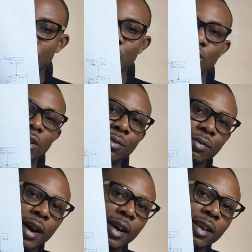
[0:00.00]
to
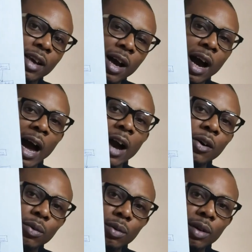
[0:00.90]
define
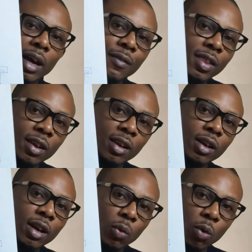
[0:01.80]
how everything
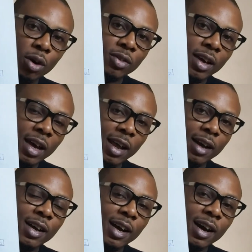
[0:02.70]
works
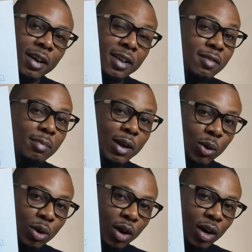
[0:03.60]
together. This may
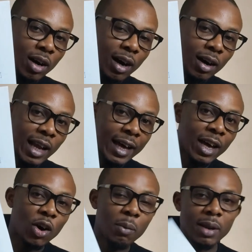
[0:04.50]
look like a
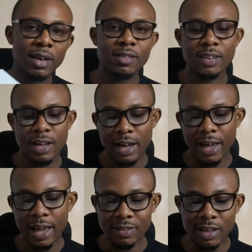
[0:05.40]
complex
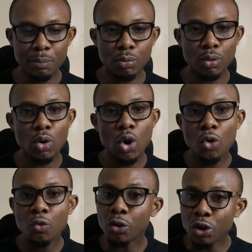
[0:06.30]
example
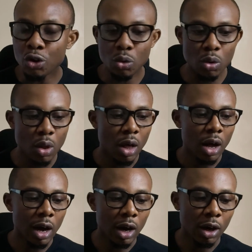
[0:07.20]
for you.
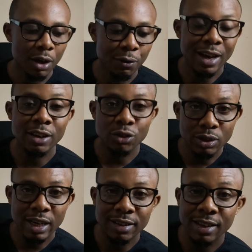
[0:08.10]
If you can do
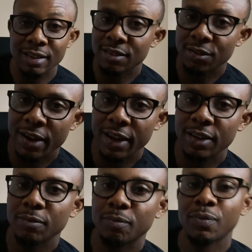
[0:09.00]
that, that is fine.
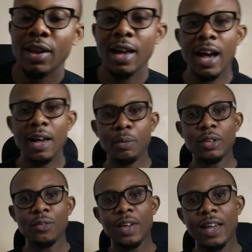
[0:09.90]

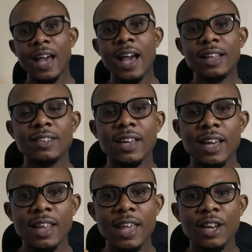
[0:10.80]
But if you can't,
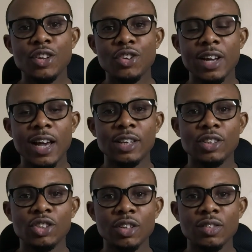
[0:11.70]
then you can
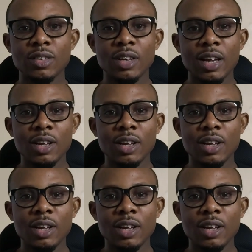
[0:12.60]
just